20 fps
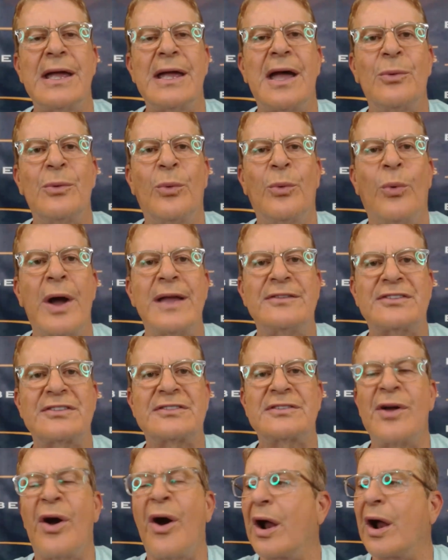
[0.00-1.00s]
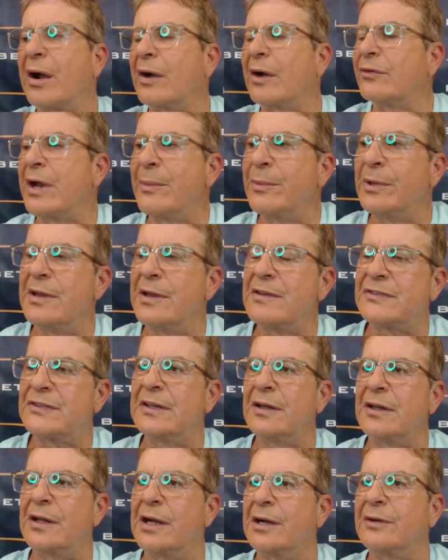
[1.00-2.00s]
of a white star
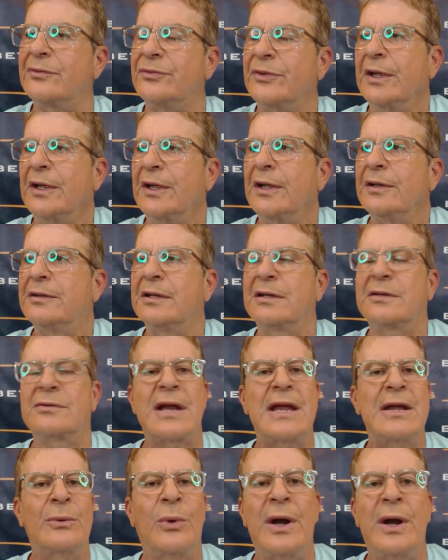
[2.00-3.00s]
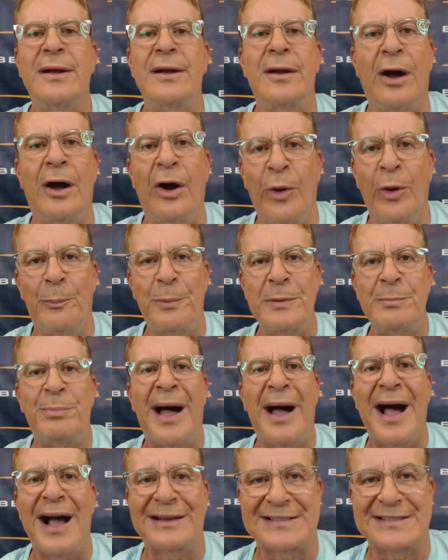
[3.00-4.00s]
reminiscent of the great white
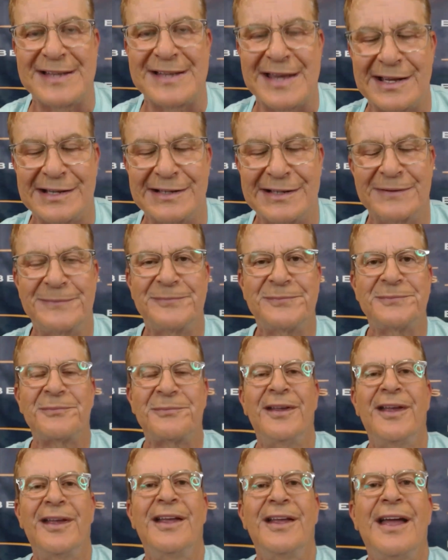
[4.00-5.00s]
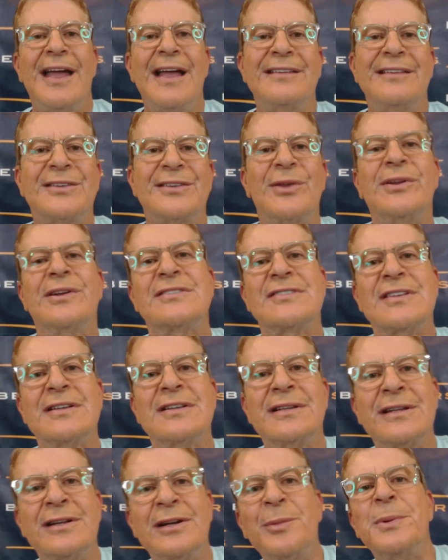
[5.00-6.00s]
hope in boxing.
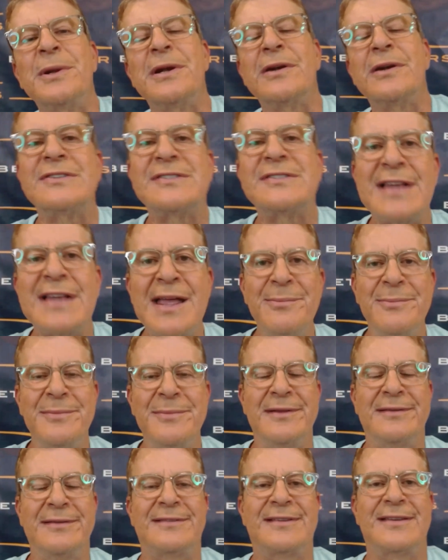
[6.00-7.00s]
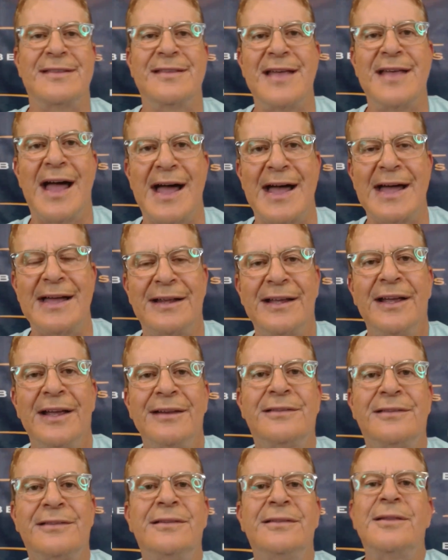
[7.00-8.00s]
And so there's a little bit of resentment to
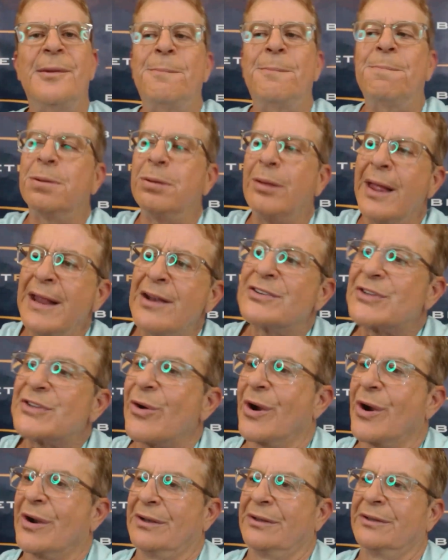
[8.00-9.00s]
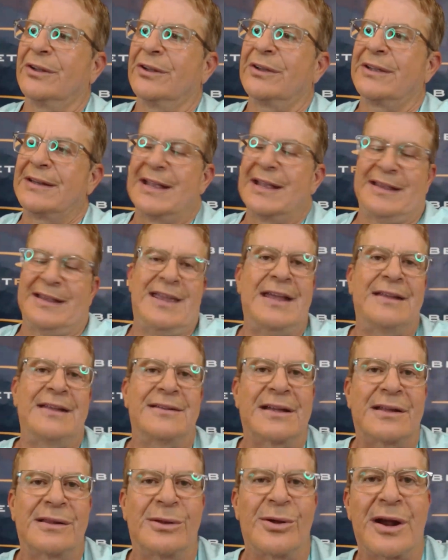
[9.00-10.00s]
that. The players aren't
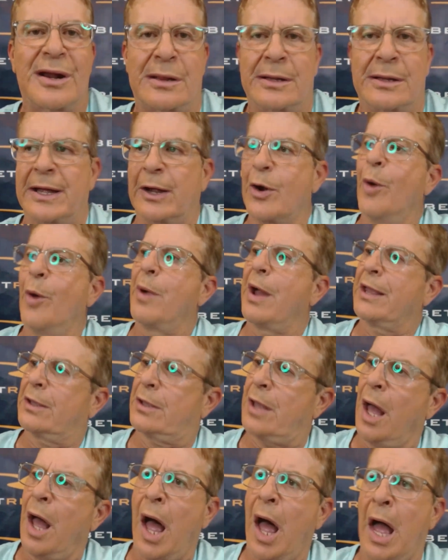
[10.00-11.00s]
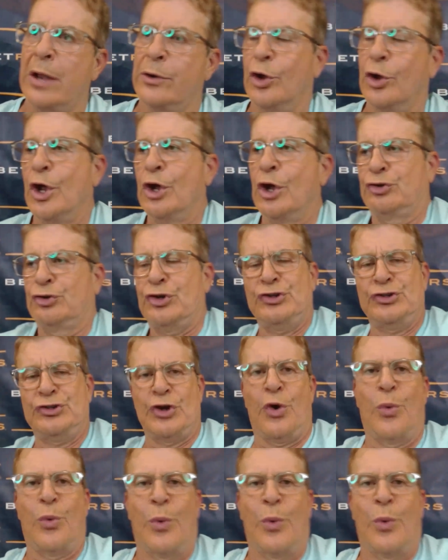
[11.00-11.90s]
looking at Caitlin Clark like, oh my God,